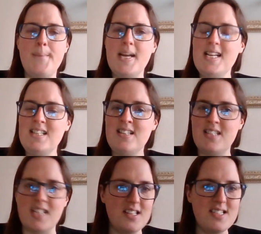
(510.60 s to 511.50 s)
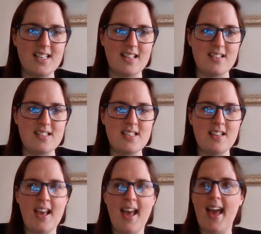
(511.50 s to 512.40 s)
But it
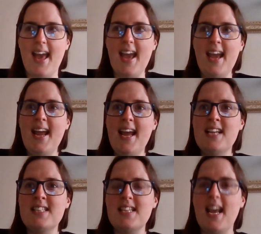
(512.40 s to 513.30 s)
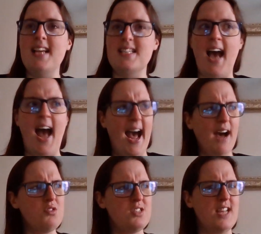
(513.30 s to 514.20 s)
doesn't. It's a
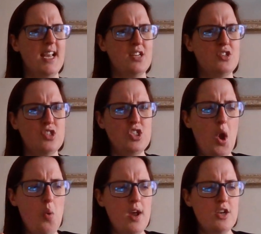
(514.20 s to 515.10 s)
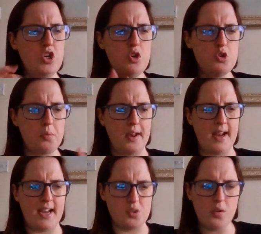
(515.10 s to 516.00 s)
house that is so unusual
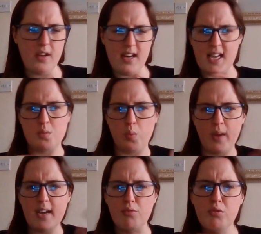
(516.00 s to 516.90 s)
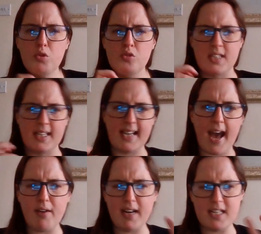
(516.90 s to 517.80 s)
and has all of these weird rules and
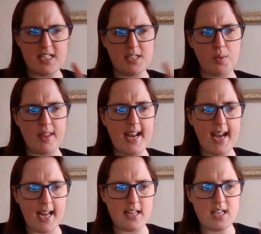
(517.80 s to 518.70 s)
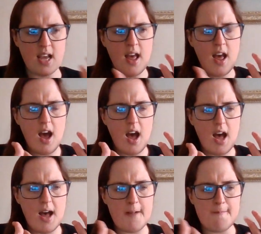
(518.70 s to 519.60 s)
characters within it.
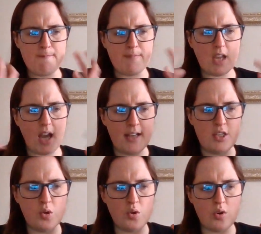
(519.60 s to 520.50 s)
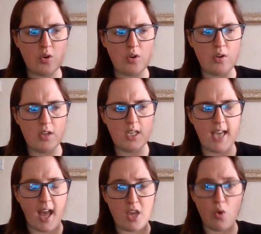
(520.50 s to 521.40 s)
And you're
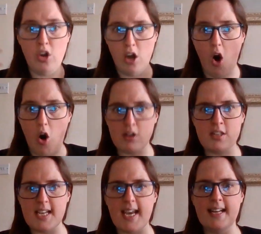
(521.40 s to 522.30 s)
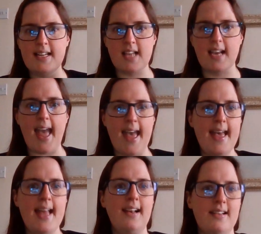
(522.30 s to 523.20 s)
locked in this like
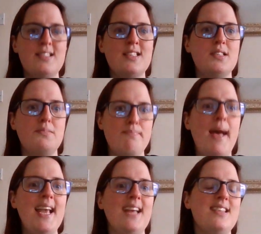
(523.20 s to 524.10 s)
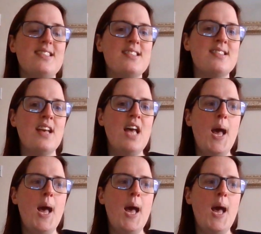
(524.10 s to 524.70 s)
airless space,